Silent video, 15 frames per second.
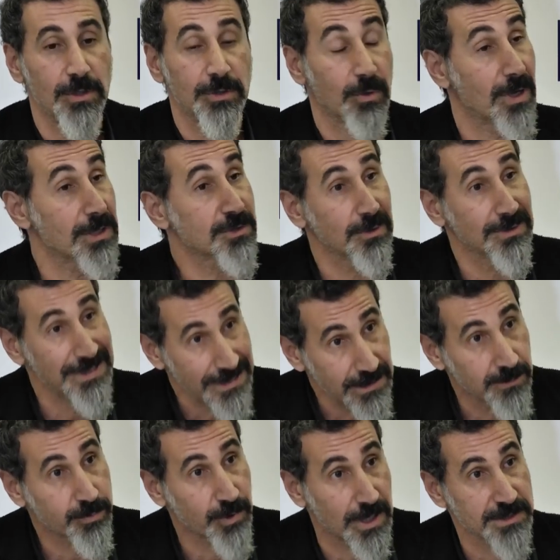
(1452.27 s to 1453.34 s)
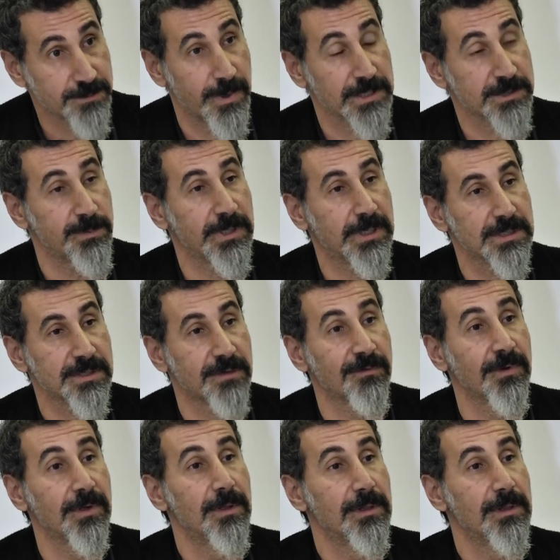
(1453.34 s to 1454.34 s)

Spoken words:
to also legal prospects because of